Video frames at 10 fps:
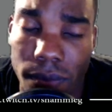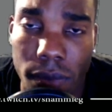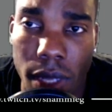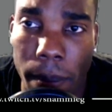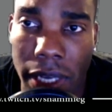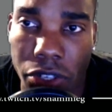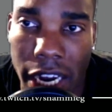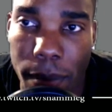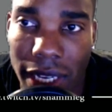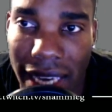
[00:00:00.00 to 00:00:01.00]
Maester
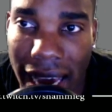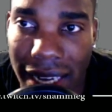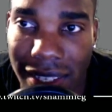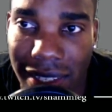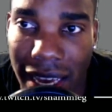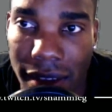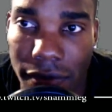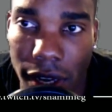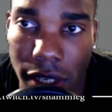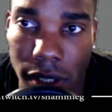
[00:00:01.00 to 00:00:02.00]
Aemon can't save
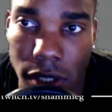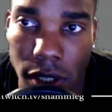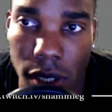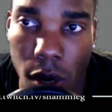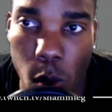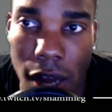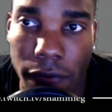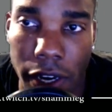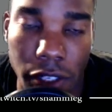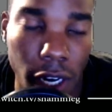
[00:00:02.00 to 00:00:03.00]
a
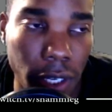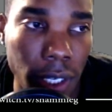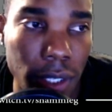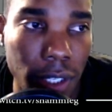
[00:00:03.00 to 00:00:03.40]
Wildfire target.